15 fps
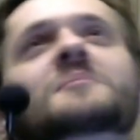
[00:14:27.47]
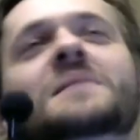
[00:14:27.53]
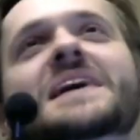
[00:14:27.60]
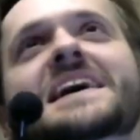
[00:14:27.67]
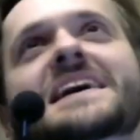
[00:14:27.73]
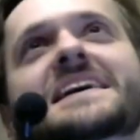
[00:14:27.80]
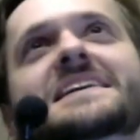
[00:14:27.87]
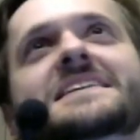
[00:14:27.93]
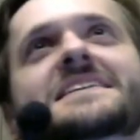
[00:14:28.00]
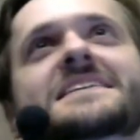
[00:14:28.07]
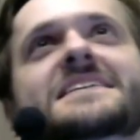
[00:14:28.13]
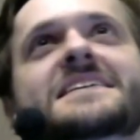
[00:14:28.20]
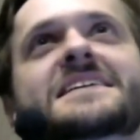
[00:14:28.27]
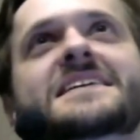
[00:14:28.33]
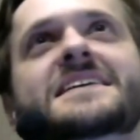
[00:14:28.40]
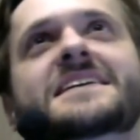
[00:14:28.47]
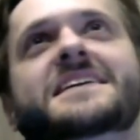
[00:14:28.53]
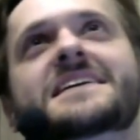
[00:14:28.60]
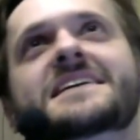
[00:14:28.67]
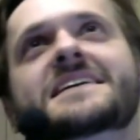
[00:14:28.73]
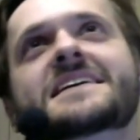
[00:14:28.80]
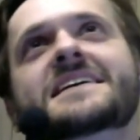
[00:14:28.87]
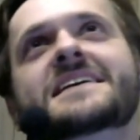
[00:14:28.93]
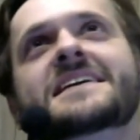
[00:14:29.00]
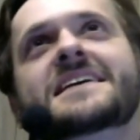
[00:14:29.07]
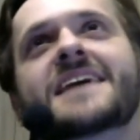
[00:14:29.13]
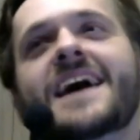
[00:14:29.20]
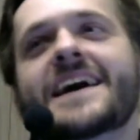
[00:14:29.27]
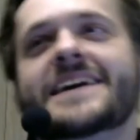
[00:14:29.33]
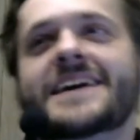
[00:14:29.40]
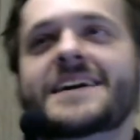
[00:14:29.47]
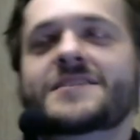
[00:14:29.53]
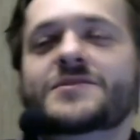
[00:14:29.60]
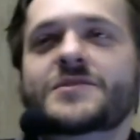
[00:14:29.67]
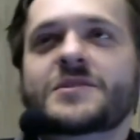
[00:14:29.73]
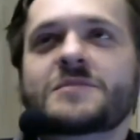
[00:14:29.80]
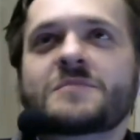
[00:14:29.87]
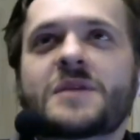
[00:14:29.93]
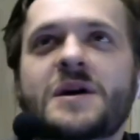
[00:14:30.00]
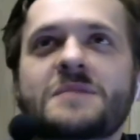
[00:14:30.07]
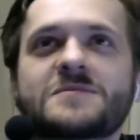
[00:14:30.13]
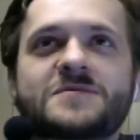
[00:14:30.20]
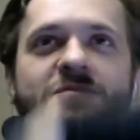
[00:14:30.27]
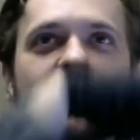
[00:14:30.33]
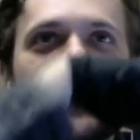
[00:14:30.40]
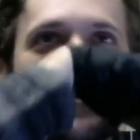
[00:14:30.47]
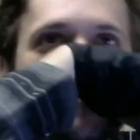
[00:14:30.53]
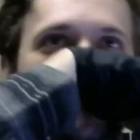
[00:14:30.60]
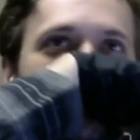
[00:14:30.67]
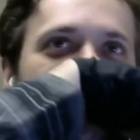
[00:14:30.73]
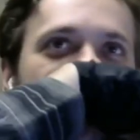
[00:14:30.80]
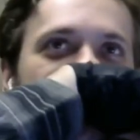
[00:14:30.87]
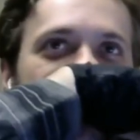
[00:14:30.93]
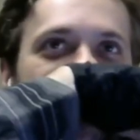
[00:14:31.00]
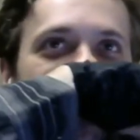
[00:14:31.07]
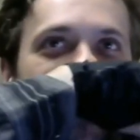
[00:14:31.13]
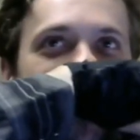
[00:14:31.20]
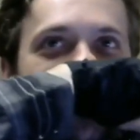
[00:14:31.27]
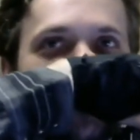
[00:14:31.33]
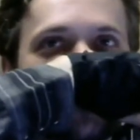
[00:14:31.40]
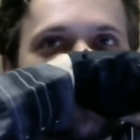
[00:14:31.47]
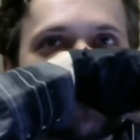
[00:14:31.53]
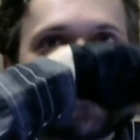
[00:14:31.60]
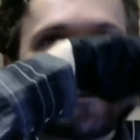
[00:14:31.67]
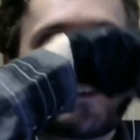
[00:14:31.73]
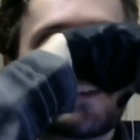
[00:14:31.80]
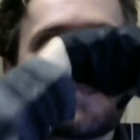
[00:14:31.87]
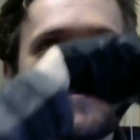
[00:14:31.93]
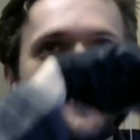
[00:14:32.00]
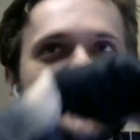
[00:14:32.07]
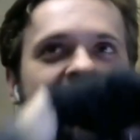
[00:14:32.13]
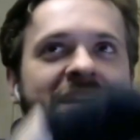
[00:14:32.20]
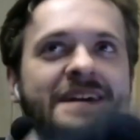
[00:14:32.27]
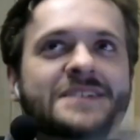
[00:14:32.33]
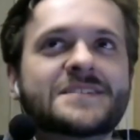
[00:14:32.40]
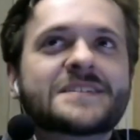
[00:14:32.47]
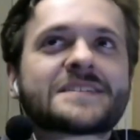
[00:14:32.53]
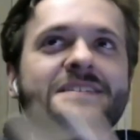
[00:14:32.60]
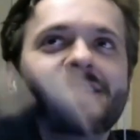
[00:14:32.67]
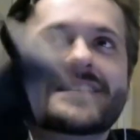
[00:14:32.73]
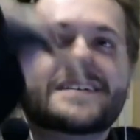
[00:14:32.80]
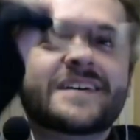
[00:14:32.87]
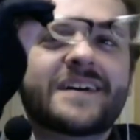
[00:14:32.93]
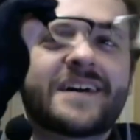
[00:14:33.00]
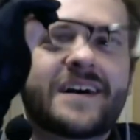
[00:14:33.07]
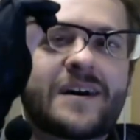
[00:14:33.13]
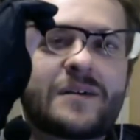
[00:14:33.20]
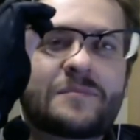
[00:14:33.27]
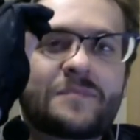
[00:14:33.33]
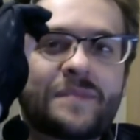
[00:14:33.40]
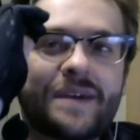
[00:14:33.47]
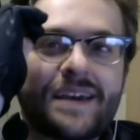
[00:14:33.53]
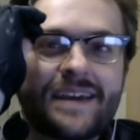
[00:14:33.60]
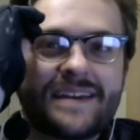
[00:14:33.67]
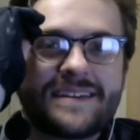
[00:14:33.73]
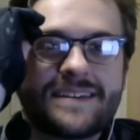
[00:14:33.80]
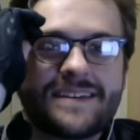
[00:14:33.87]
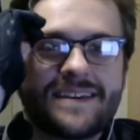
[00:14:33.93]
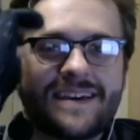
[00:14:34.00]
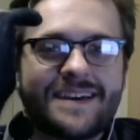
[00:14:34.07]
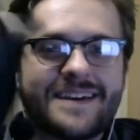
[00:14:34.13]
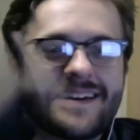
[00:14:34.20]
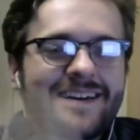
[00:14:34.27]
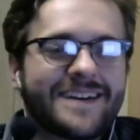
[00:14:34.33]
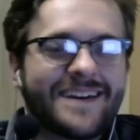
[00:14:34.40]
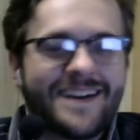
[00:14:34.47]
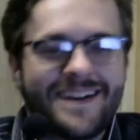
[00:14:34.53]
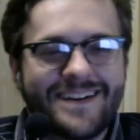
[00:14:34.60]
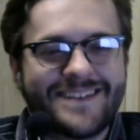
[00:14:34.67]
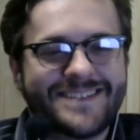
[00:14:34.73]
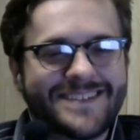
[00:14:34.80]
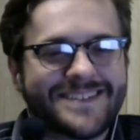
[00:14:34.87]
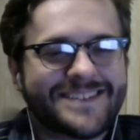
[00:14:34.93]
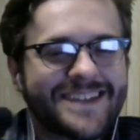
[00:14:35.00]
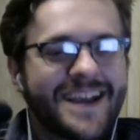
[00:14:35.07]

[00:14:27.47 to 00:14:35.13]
oh man. I can't do your mom's voice, but man, I uh, the inflection. Oh man. That's that